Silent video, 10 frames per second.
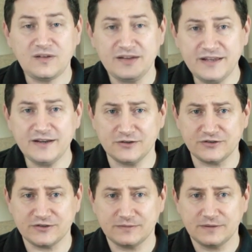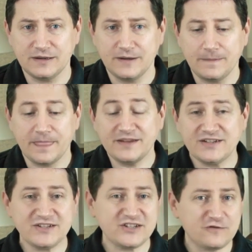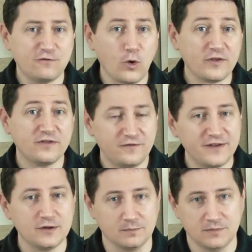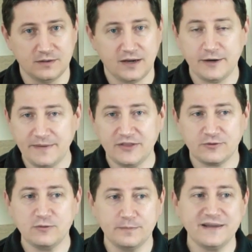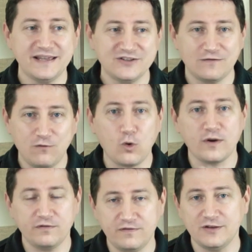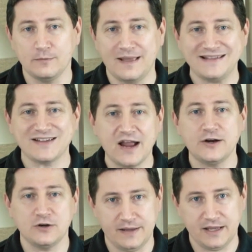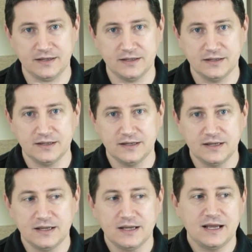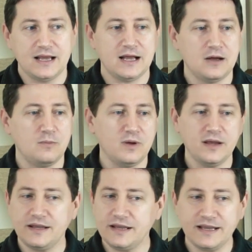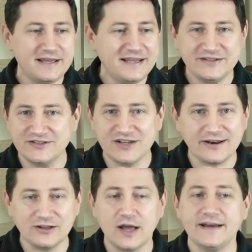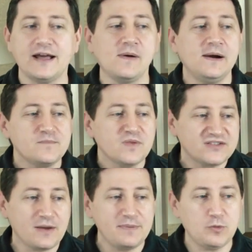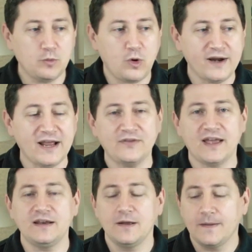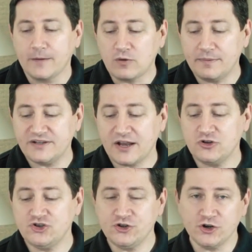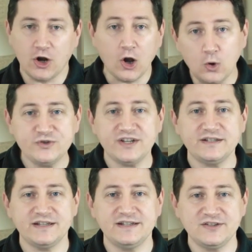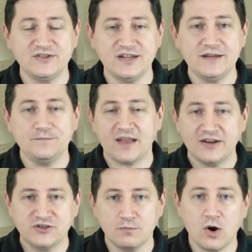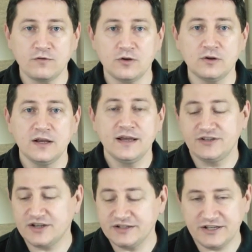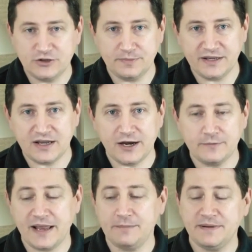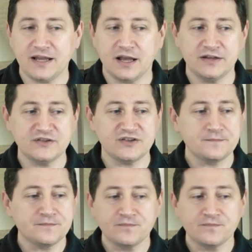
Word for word: Years. This is his fourth film. Iron Man three will be his fourth film as Iron Man. Um, he's done a lot. Now, some people will point out that Robert Downey Junior owes it to Disney and to Marvel to continue being Iron Man because